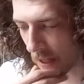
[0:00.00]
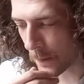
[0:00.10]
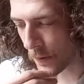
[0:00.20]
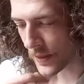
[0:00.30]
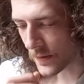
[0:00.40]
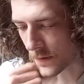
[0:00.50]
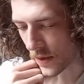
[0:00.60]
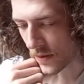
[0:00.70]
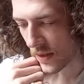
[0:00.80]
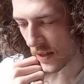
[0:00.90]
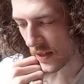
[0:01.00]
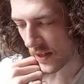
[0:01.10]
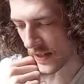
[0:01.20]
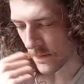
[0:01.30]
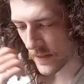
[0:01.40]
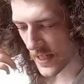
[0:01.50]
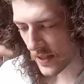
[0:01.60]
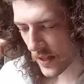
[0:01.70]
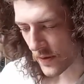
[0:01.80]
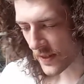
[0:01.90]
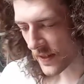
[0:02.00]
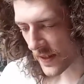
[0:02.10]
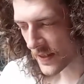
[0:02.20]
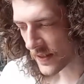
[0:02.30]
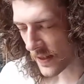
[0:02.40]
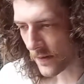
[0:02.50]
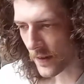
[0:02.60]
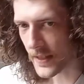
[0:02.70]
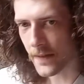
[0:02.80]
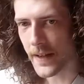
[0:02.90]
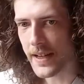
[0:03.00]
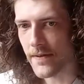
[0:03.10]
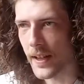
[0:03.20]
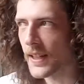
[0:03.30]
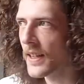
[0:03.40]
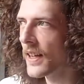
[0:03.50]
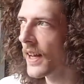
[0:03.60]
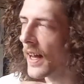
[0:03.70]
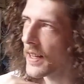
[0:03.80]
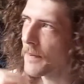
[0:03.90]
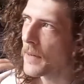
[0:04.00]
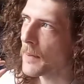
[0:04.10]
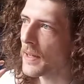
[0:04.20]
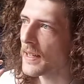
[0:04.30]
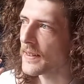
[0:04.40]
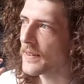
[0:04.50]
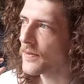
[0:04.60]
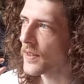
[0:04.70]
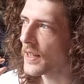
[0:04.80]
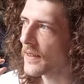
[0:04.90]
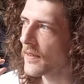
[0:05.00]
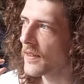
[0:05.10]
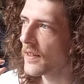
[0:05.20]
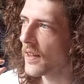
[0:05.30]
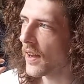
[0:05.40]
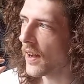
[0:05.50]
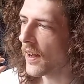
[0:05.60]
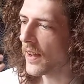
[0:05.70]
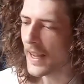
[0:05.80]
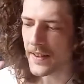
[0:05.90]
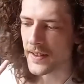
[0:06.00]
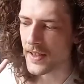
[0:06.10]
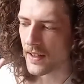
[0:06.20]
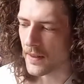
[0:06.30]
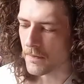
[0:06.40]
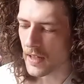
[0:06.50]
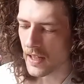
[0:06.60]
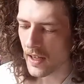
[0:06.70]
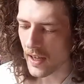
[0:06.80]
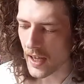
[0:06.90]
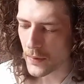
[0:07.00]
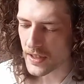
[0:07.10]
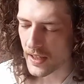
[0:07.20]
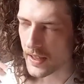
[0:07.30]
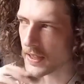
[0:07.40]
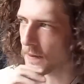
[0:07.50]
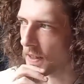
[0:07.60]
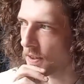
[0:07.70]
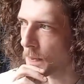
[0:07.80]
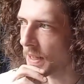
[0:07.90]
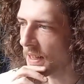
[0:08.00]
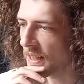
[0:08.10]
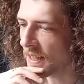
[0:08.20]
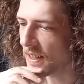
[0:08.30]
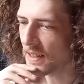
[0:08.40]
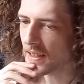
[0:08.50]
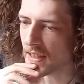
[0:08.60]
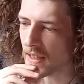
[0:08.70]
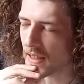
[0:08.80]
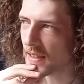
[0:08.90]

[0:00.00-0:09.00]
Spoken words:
point of view, it's me going to this event, right? And in my mind, right, at the time, I was kind of a little bit like, I